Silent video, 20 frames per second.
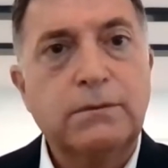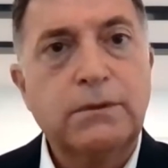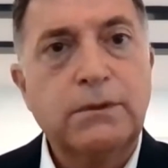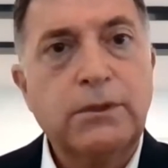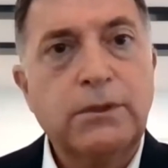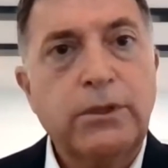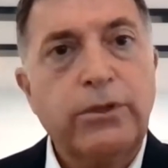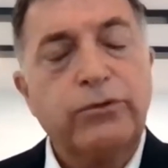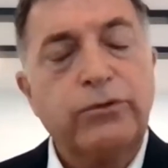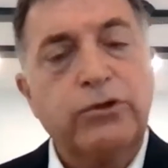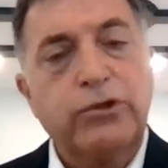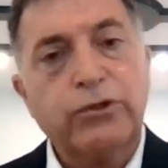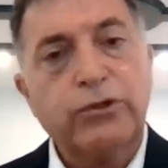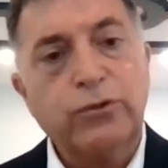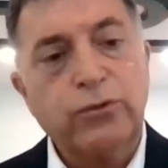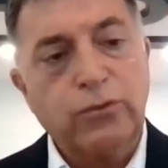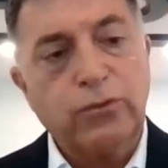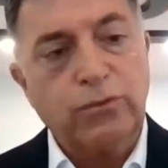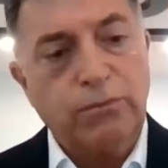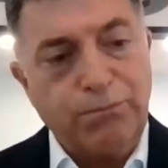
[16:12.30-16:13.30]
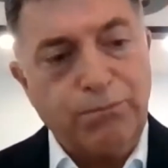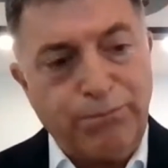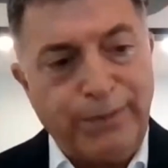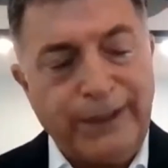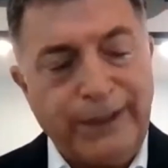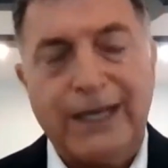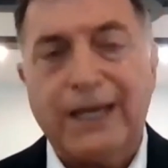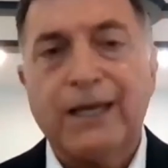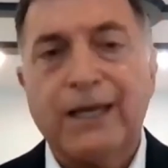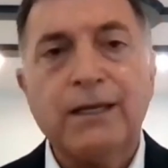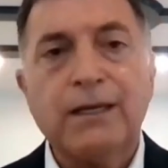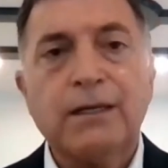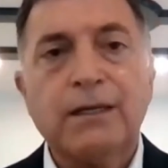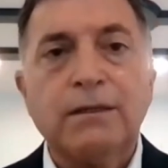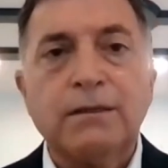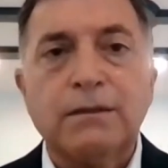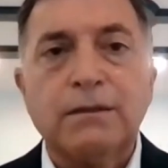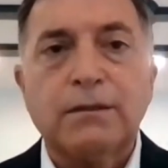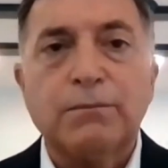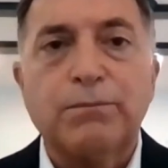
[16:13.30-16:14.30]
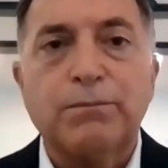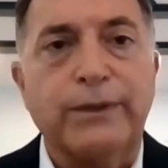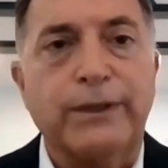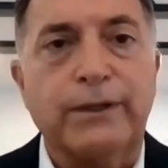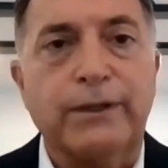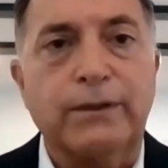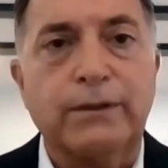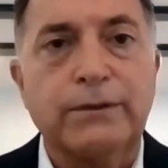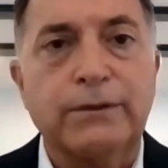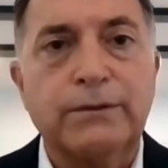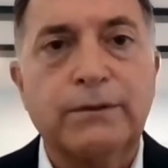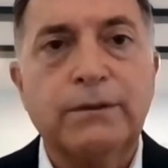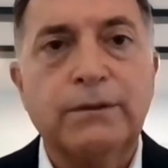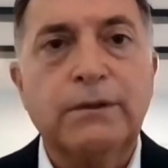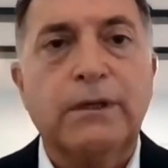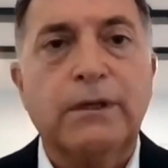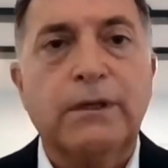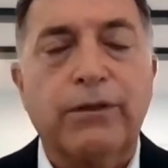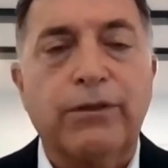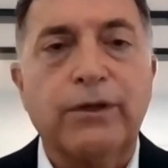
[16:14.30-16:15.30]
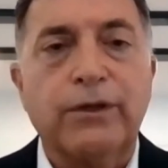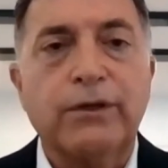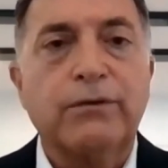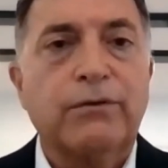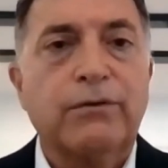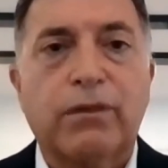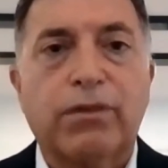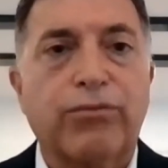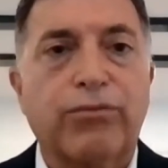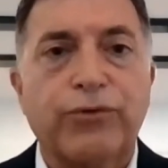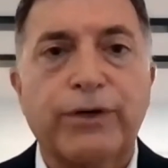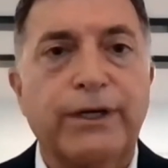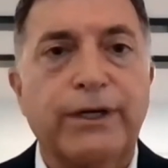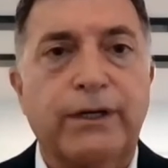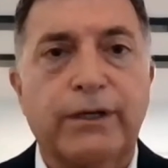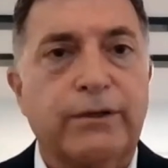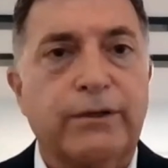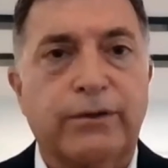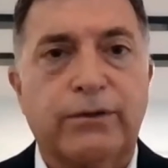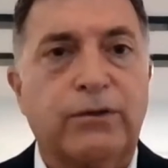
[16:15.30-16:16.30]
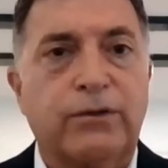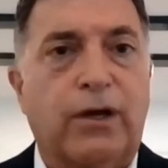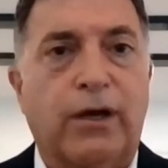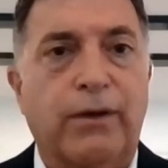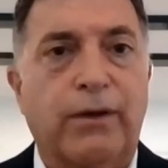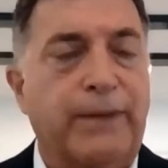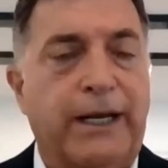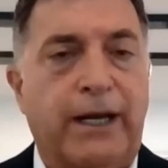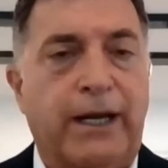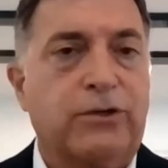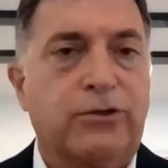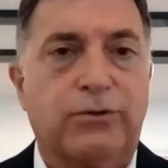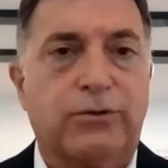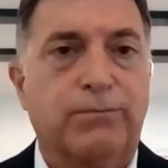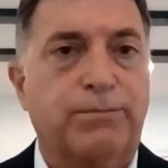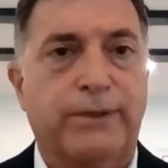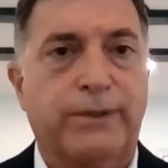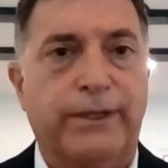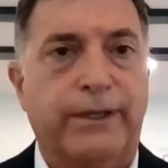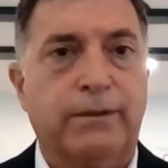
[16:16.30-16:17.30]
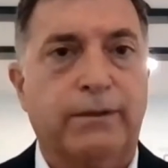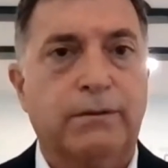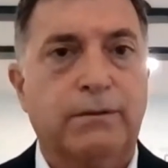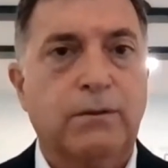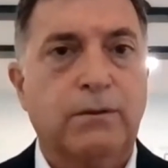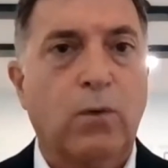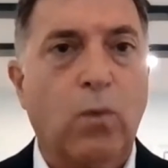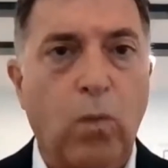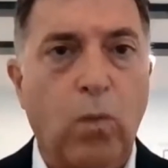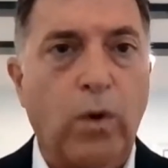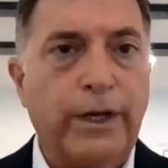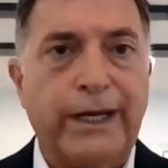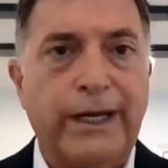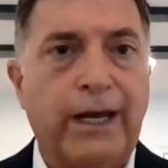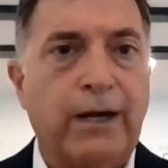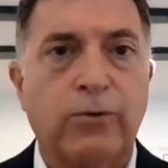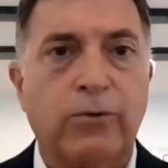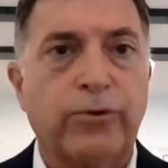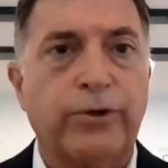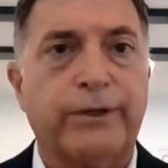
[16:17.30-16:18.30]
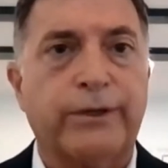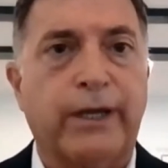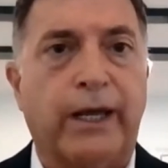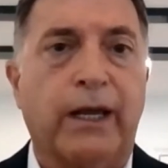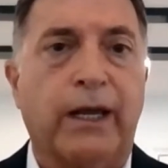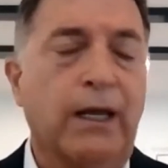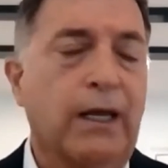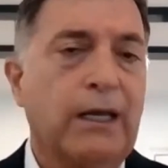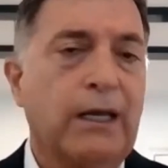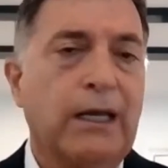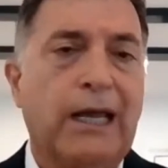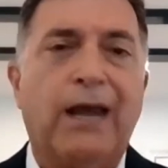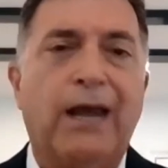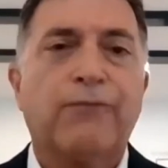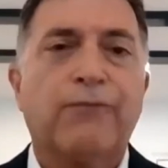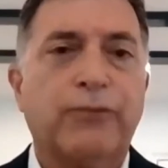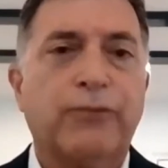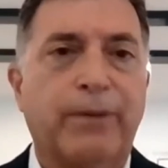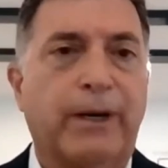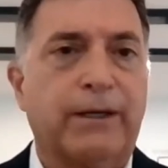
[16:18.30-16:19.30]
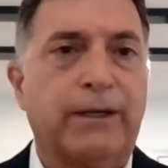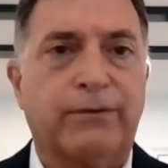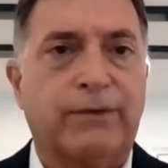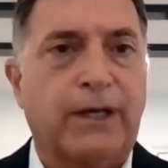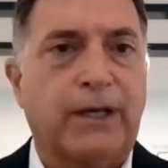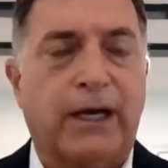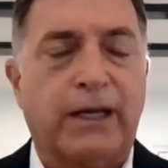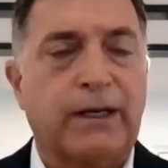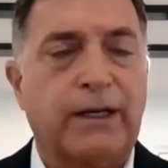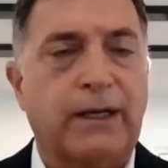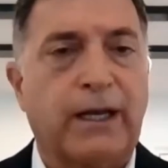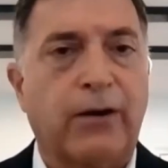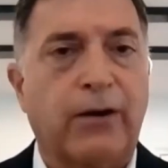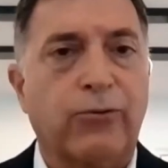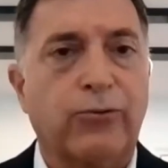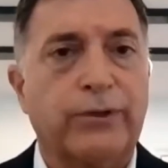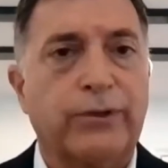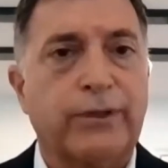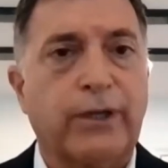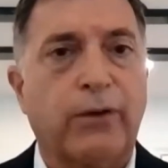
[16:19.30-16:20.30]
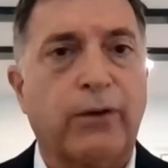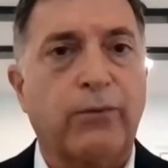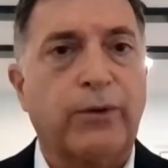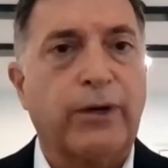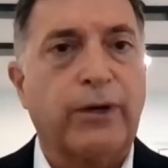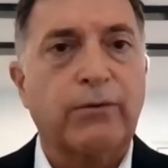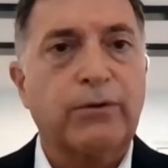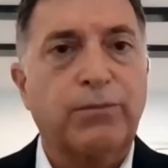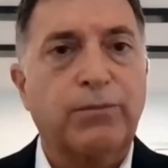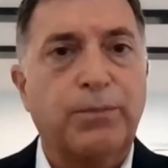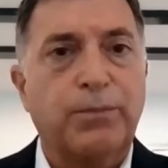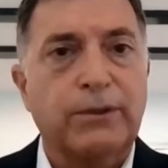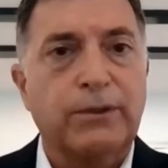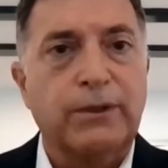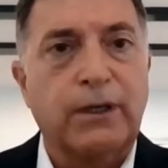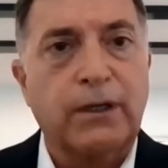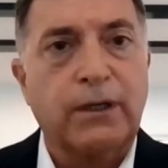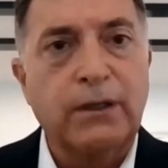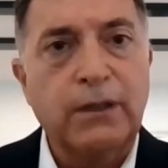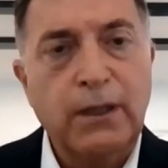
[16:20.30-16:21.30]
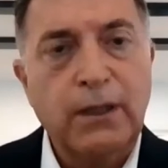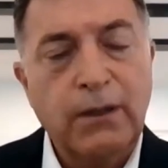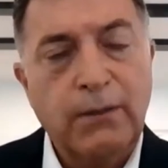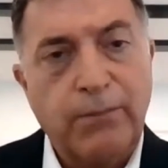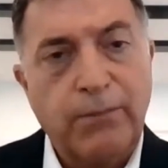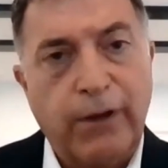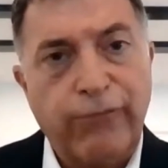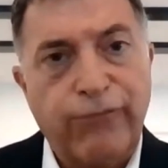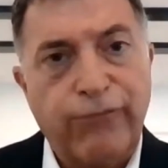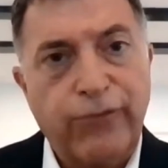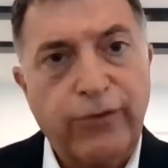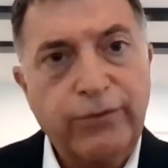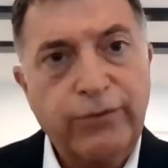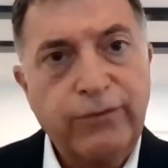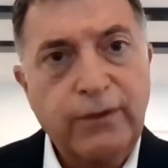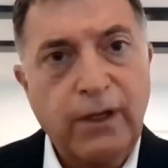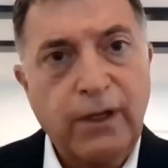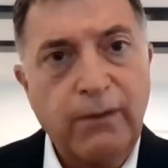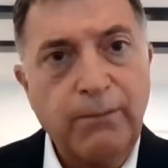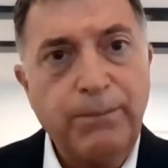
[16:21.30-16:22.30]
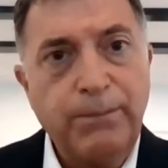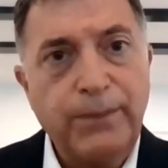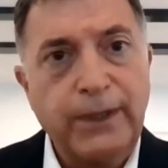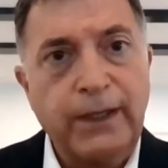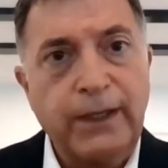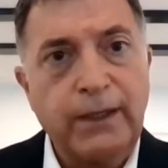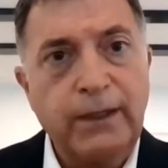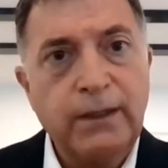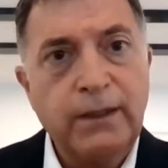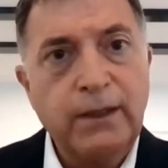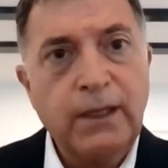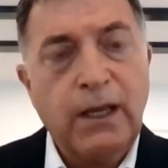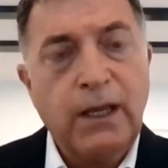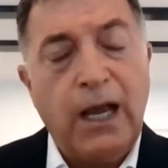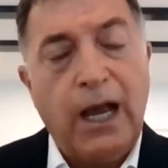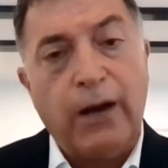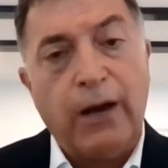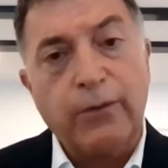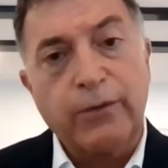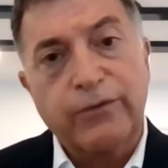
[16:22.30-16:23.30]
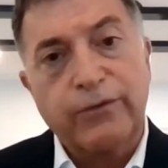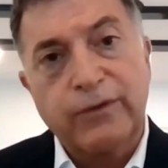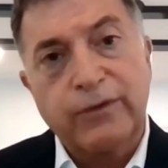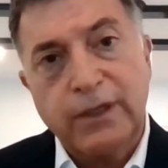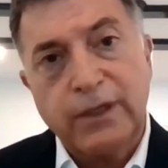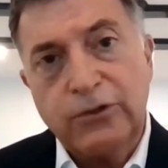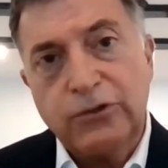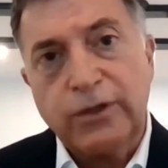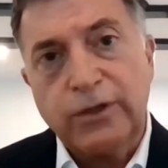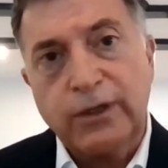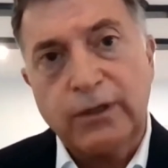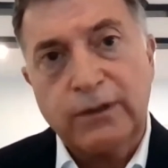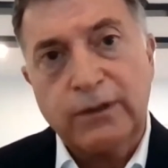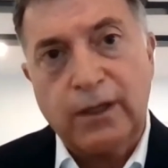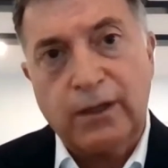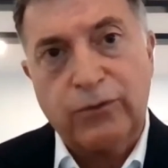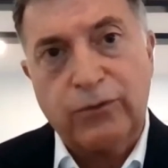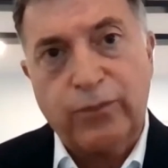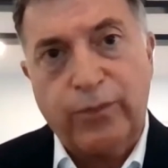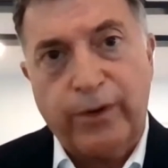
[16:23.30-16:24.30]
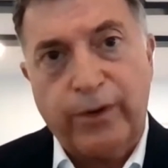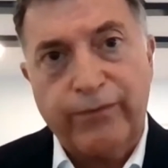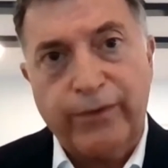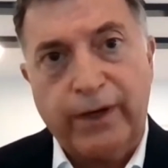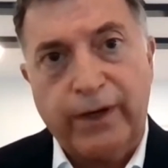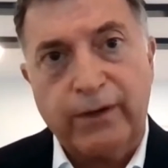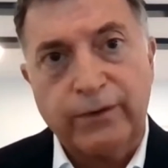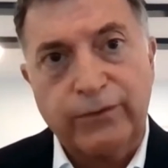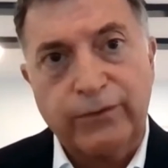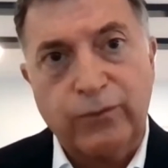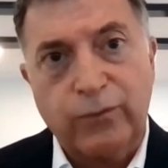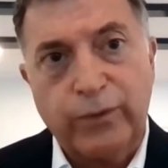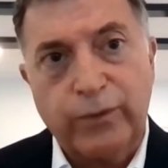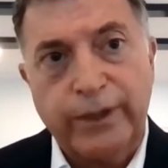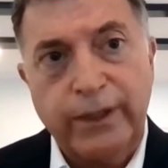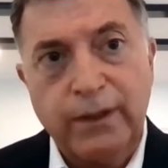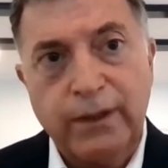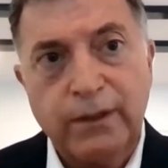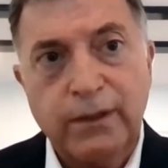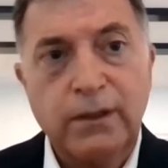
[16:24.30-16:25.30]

to beginning to build this 3-year time and action plan. 1 hour a day. Everybody's got an hour a day. When I was building my first company, I was teaching 10, 12 hours a week,